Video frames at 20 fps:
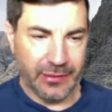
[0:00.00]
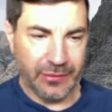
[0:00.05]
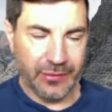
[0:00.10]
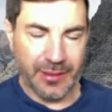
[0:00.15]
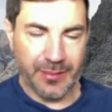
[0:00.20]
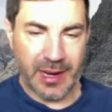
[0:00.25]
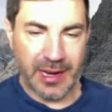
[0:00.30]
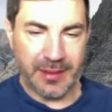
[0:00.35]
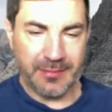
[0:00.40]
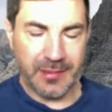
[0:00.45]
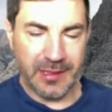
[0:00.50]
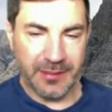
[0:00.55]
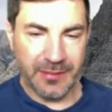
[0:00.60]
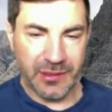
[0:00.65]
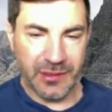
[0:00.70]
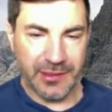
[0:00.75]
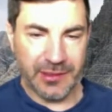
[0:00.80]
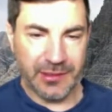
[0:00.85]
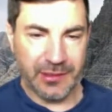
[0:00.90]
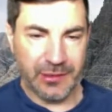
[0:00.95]
we might be
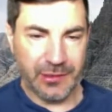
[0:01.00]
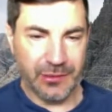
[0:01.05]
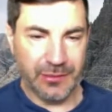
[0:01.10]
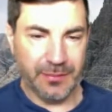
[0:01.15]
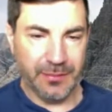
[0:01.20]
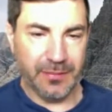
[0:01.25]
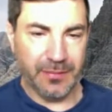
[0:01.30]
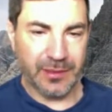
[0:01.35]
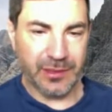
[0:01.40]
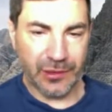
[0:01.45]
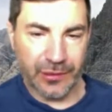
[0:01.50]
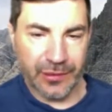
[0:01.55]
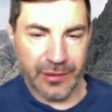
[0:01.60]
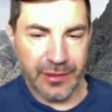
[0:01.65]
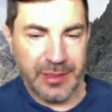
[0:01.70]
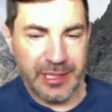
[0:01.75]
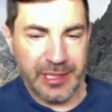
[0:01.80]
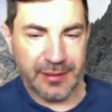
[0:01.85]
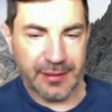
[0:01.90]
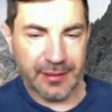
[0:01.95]
able to turn
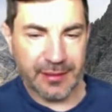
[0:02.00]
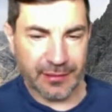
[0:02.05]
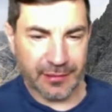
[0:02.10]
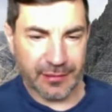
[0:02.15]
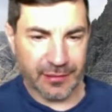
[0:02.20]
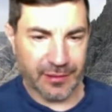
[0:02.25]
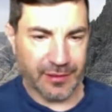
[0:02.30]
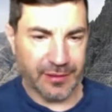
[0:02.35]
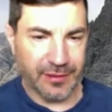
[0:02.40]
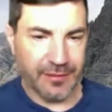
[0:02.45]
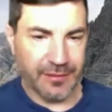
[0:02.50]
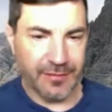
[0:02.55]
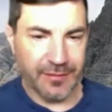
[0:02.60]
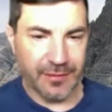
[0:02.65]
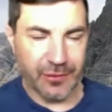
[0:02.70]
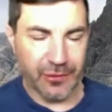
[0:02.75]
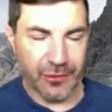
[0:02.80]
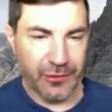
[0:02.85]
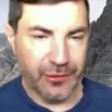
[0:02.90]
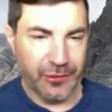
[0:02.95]
them into sort of
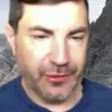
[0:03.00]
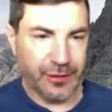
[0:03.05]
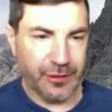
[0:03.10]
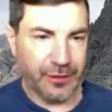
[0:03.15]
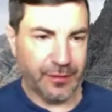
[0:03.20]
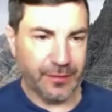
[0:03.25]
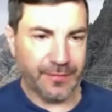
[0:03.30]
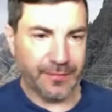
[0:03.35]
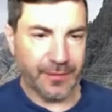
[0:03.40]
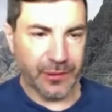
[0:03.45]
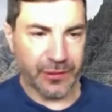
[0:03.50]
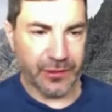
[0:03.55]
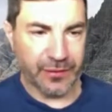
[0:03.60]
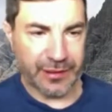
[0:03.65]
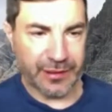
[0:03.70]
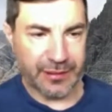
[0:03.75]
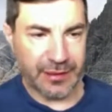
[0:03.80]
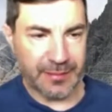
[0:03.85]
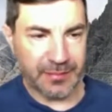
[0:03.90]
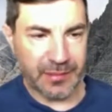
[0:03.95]
crude
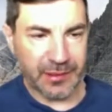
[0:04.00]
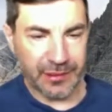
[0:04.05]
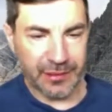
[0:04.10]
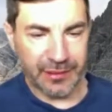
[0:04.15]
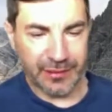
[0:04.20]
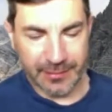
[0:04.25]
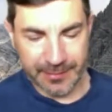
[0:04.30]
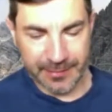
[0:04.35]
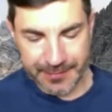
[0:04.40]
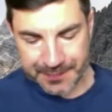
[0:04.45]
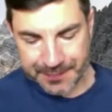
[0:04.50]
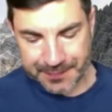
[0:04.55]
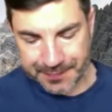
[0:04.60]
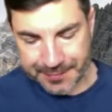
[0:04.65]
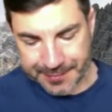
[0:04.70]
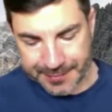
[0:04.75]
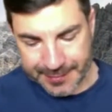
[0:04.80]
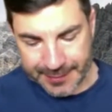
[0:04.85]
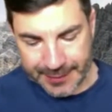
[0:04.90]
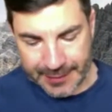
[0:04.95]
photoreceptors
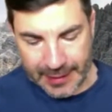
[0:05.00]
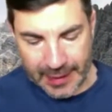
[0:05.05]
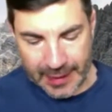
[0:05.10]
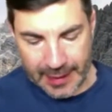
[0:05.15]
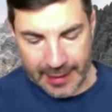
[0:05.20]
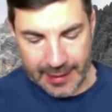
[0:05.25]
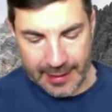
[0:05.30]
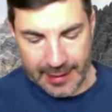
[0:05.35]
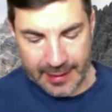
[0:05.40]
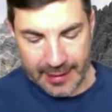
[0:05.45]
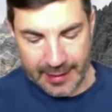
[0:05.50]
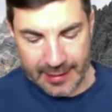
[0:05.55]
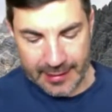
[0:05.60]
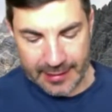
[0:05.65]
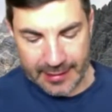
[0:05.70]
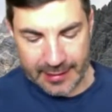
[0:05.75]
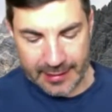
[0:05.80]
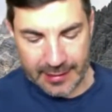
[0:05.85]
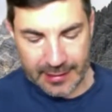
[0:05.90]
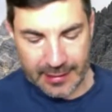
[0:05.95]

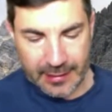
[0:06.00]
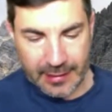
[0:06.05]
and